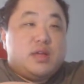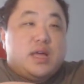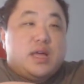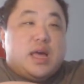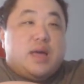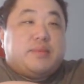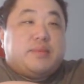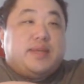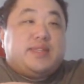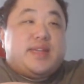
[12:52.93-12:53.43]

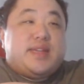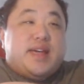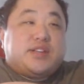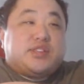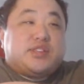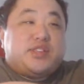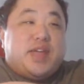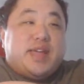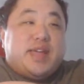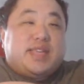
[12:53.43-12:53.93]
I mean, yes, it's
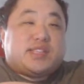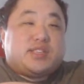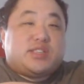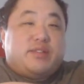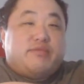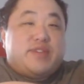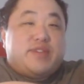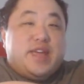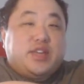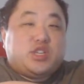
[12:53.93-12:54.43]
an nice
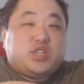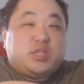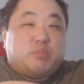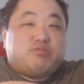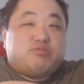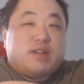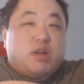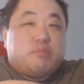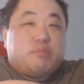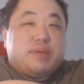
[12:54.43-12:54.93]
innovation to
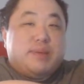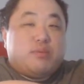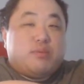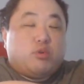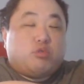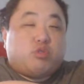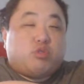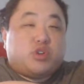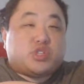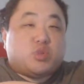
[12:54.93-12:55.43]
play with people
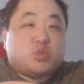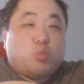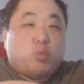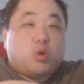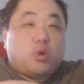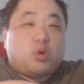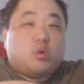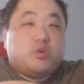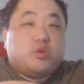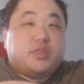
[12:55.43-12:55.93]
across the
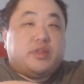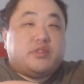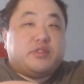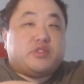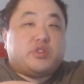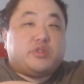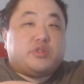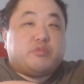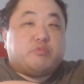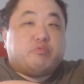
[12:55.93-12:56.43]
world and
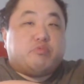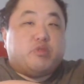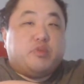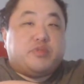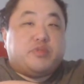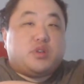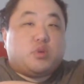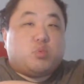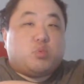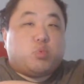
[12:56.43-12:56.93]

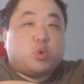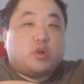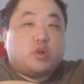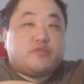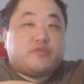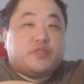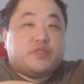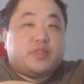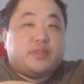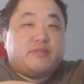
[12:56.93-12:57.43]
prove your
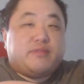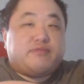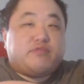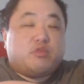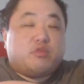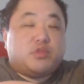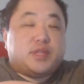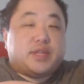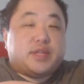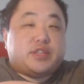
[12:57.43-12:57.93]

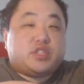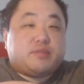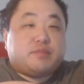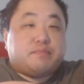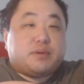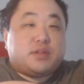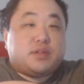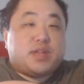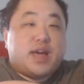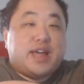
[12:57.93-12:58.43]
worthfulness,
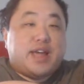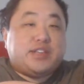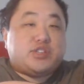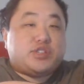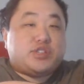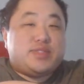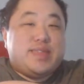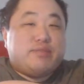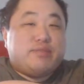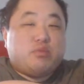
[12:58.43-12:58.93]
but I
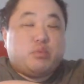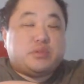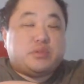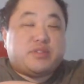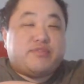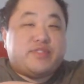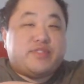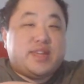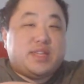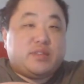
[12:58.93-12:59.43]
just never was a
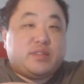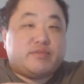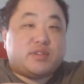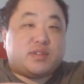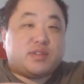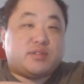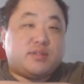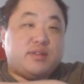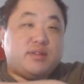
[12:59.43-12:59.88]
fan of it.